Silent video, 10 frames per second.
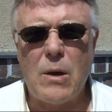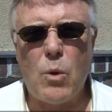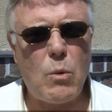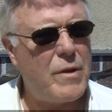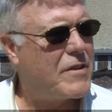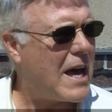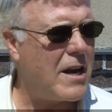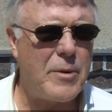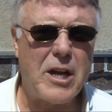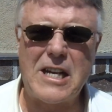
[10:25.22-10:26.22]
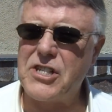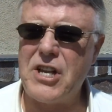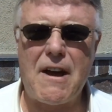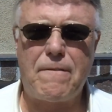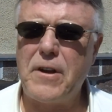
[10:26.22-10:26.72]
And what we've got in America
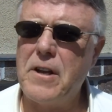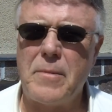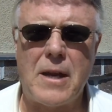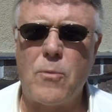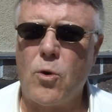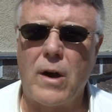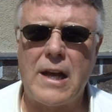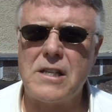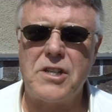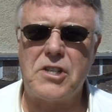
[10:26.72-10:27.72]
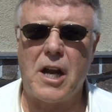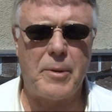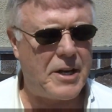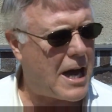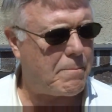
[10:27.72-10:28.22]
is not freedom anymore, ladies and
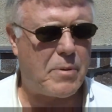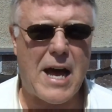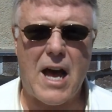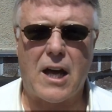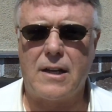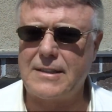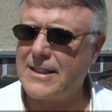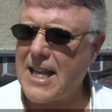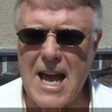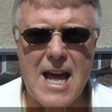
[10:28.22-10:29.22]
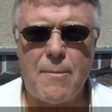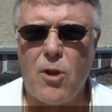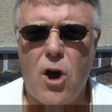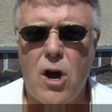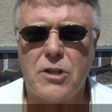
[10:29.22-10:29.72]
gentlemen, not by a
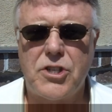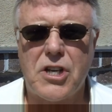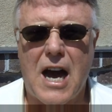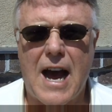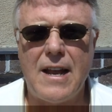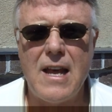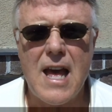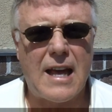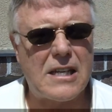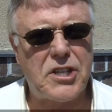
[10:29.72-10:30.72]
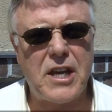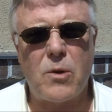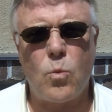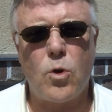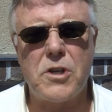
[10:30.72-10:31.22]
damn long shot. And it's
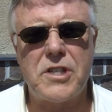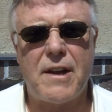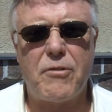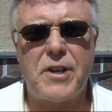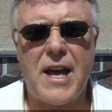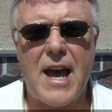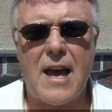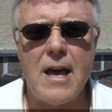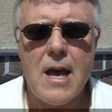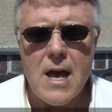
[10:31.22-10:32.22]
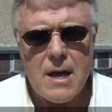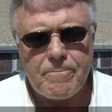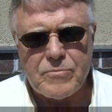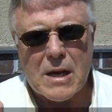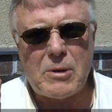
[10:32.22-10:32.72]
getting worse every day.
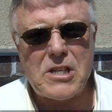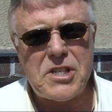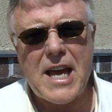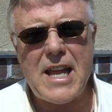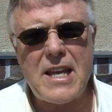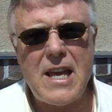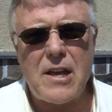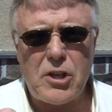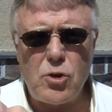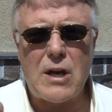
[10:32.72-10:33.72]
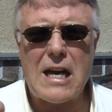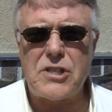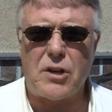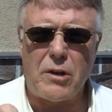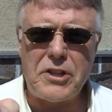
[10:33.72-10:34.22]
I'm going to say it again. You
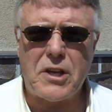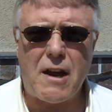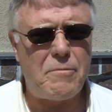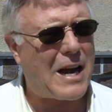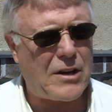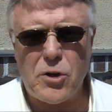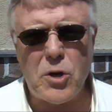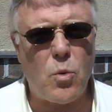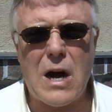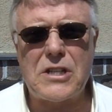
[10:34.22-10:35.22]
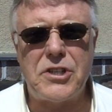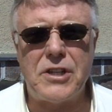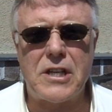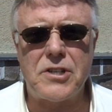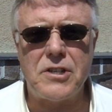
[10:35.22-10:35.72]
guys that are in the government, I know you're
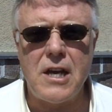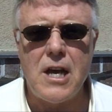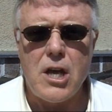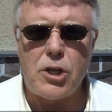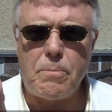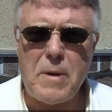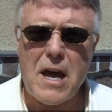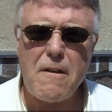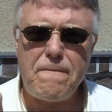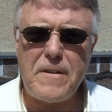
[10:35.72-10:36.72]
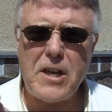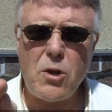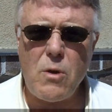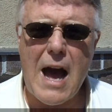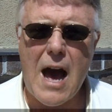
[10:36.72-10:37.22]
watching this you better
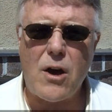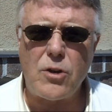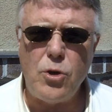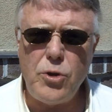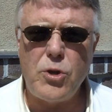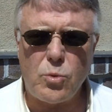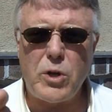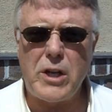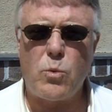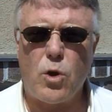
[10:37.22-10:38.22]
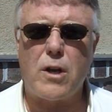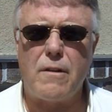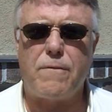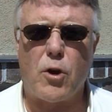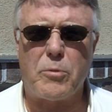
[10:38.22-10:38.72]
figure out who you're really
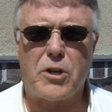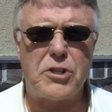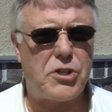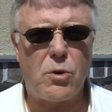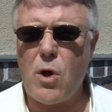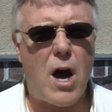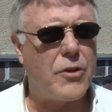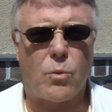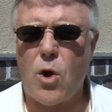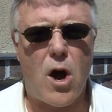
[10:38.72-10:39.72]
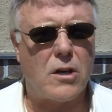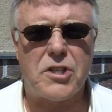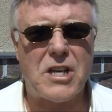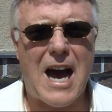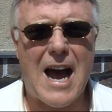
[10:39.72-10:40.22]
working for because you're on the
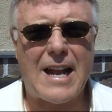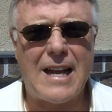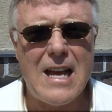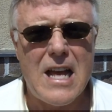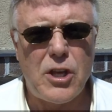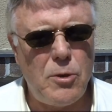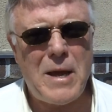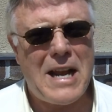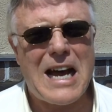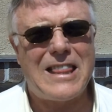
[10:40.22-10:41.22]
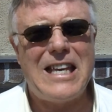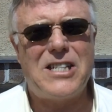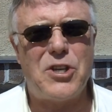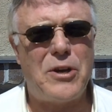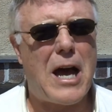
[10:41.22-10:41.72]
wrong side. You may not
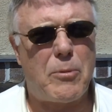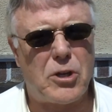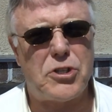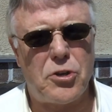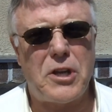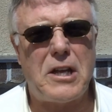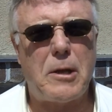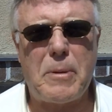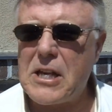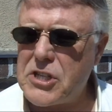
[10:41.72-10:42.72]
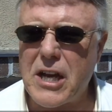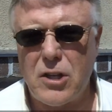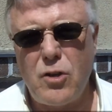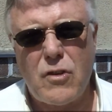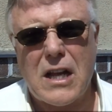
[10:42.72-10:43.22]
think so now because you're getting a
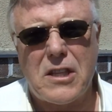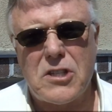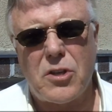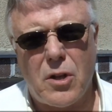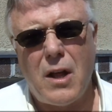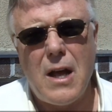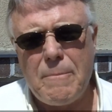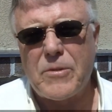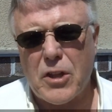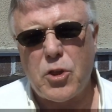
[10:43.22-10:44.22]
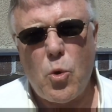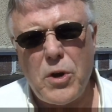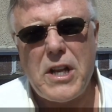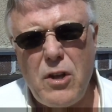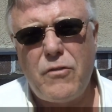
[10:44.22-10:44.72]
paycheck and you've got this little
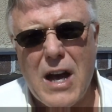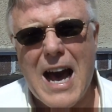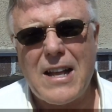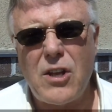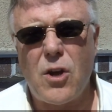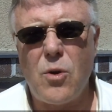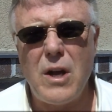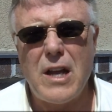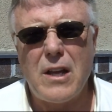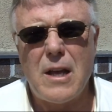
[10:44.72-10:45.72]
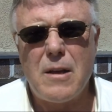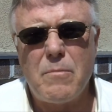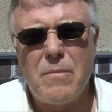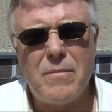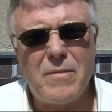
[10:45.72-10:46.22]
authority you've got, you know.
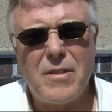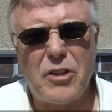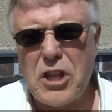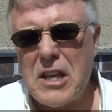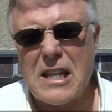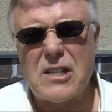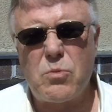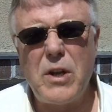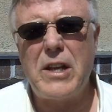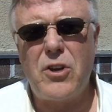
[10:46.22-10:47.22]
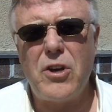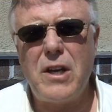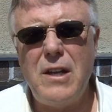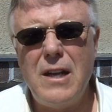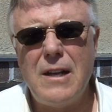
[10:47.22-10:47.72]
You think that it's really
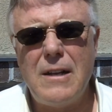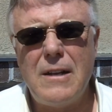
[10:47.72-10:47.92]
good.